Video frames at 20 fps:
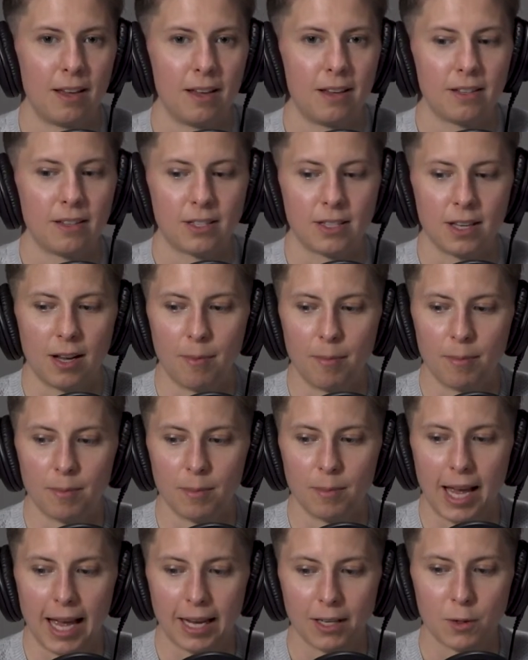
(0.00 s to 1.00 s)

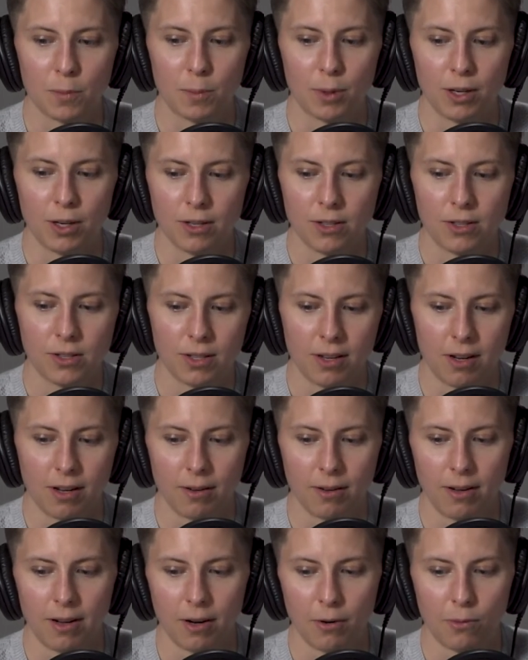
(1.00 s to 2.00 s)
some experts
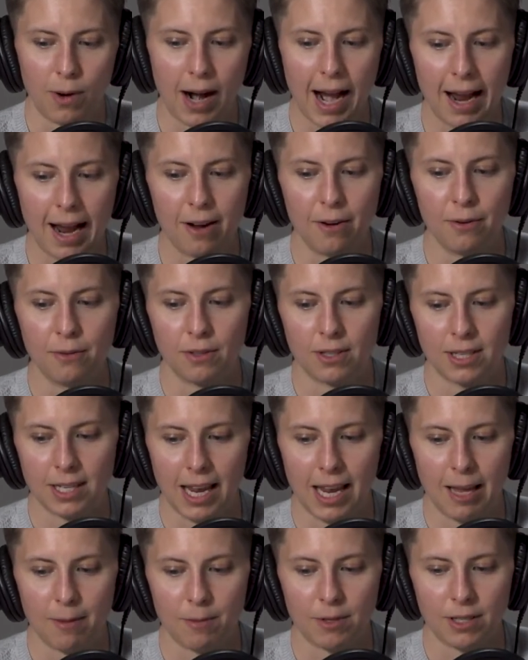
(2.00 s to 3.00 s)
around
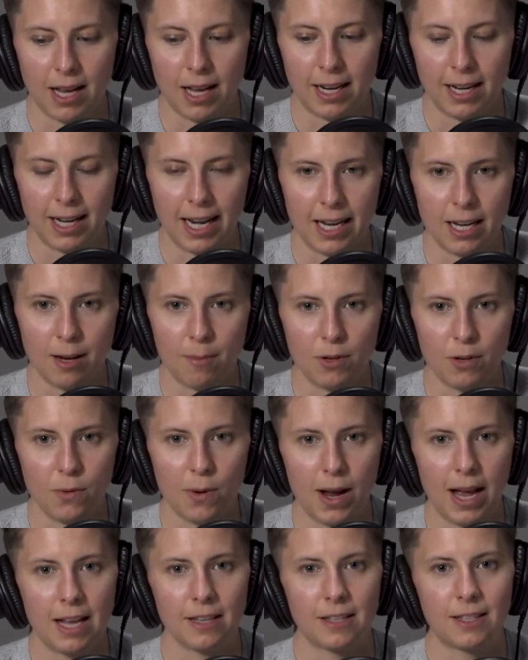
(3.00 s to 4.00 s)
Amazon and
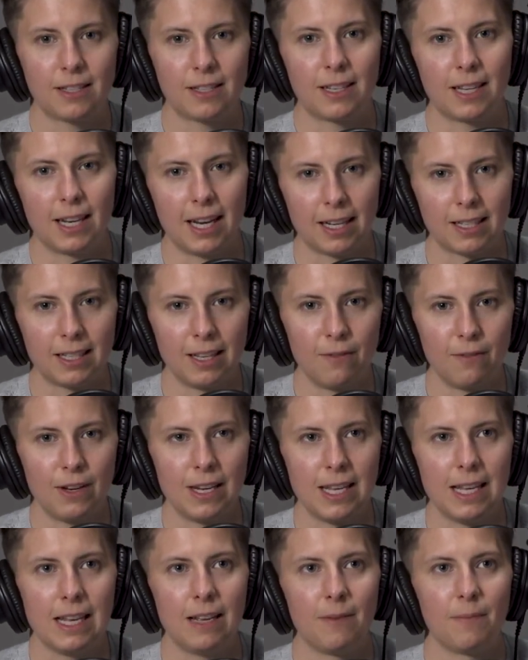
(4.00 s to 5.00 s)
AWS
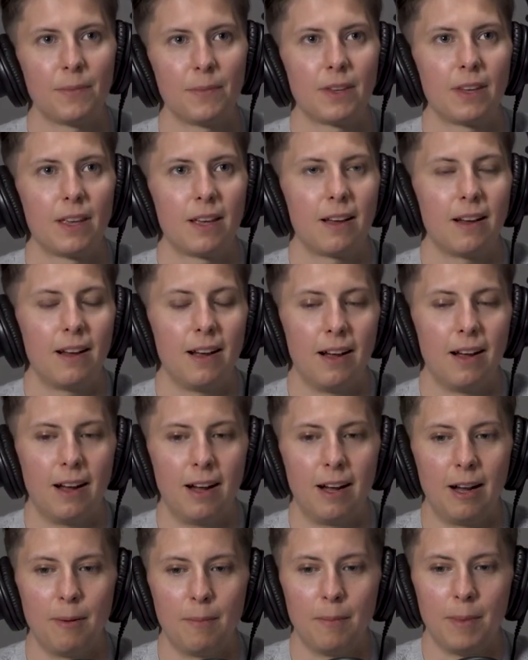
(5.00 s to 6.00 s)
connectivity,
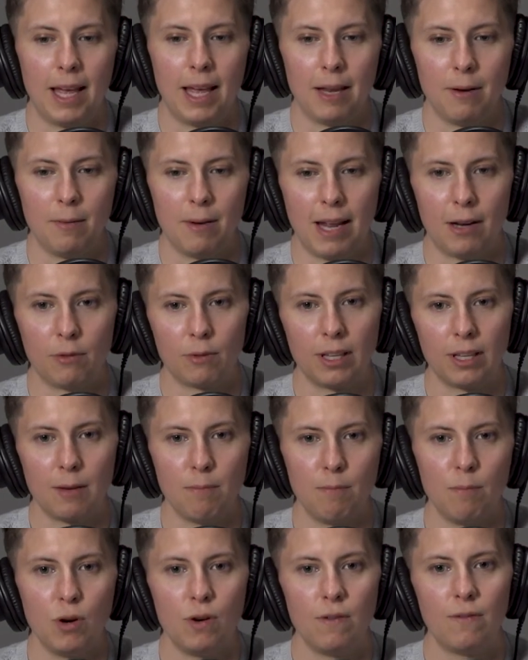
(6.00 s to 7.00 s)
and really
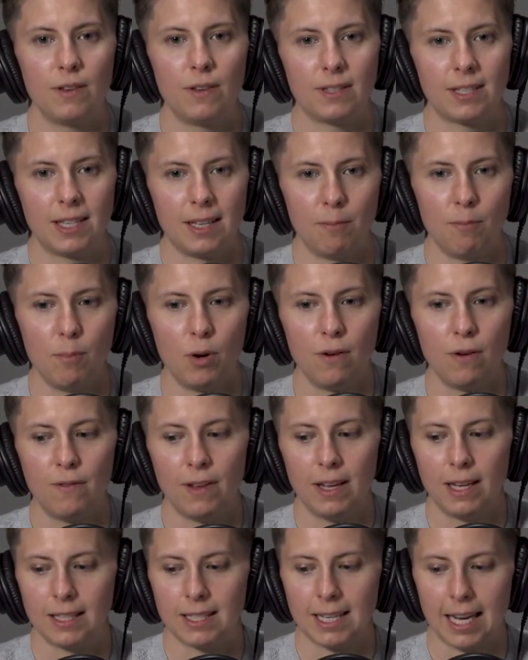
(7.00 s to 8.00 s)

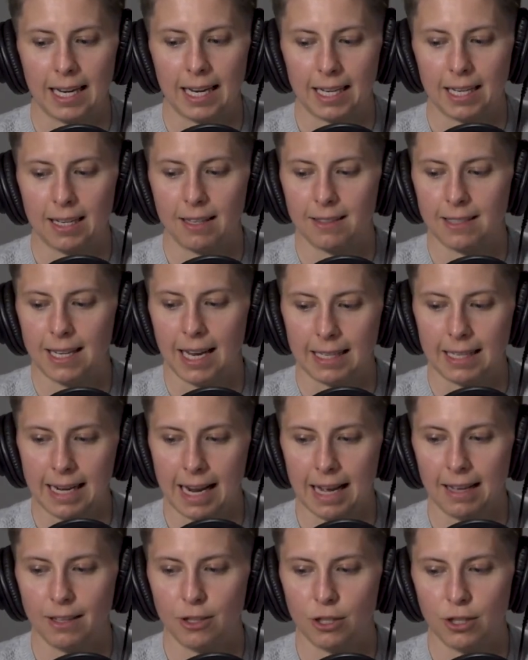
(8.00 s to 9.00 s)
moving
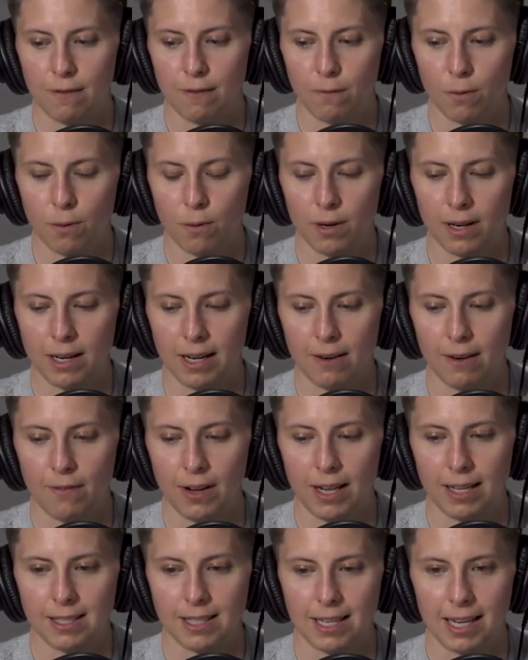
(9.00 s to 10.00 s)
technology forward and
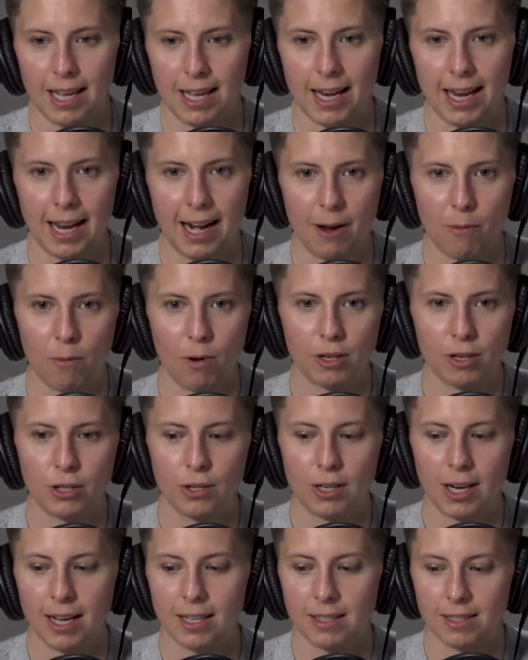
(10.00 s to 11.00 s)
advancing it. And I want you
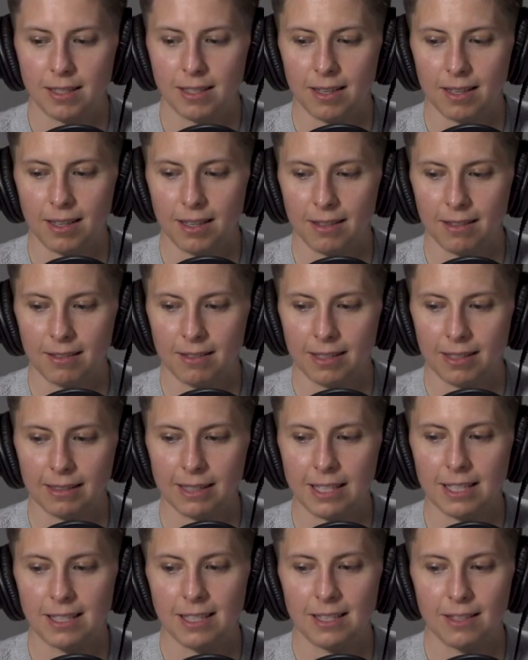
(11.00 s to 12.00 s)
guys to
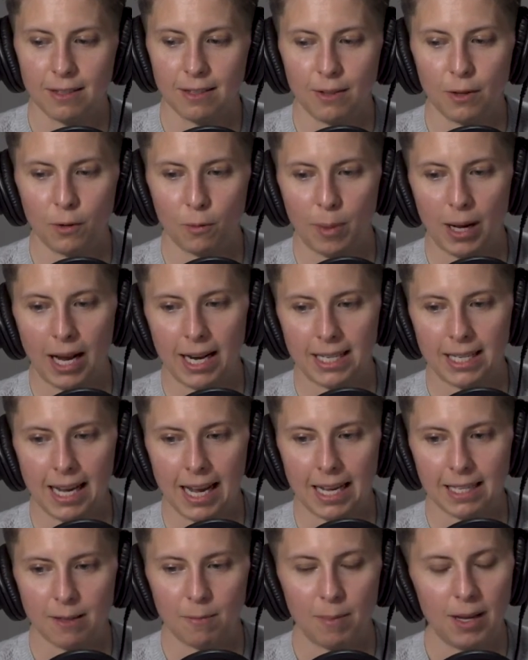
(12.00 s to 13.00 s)
listen to those
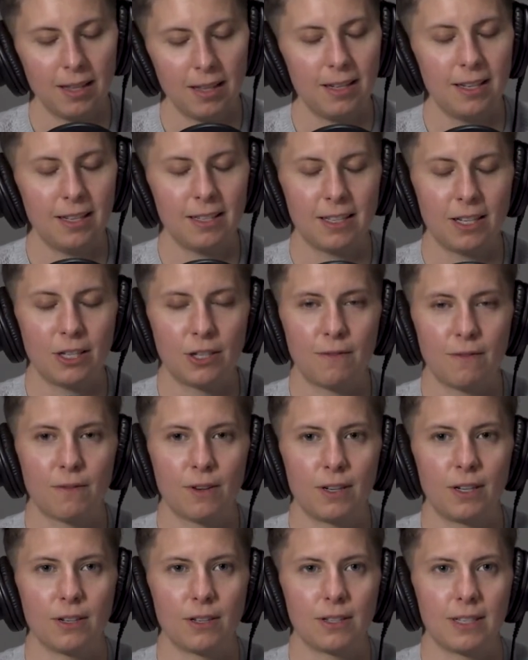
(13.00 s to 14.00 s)
podcasts and make the decision for
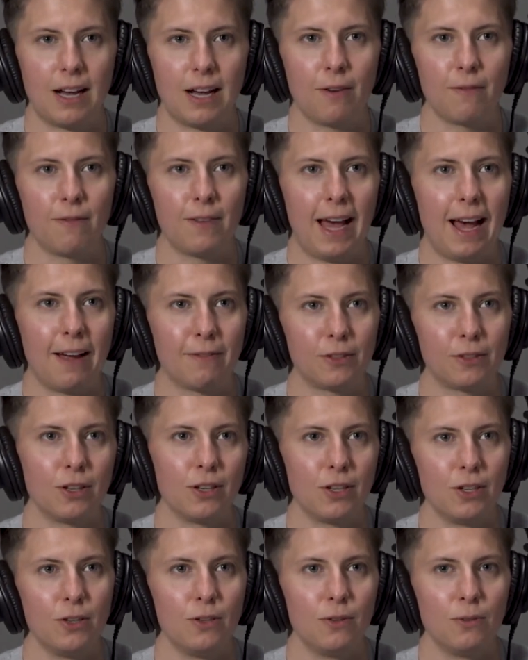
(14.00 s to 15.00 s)
yourself after
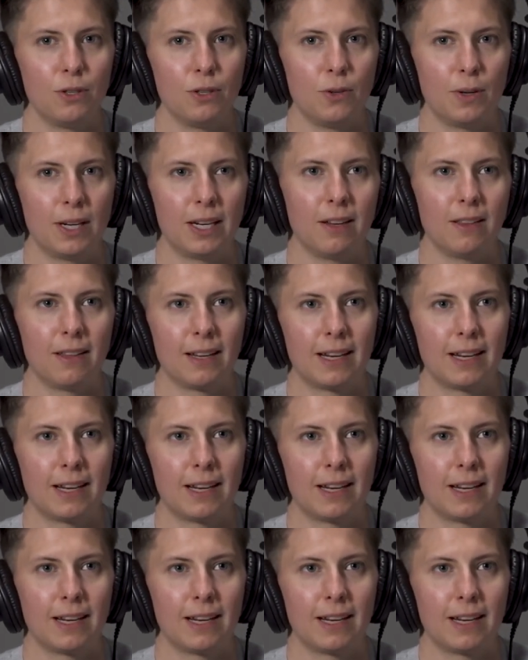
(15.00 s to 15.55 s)
you hear the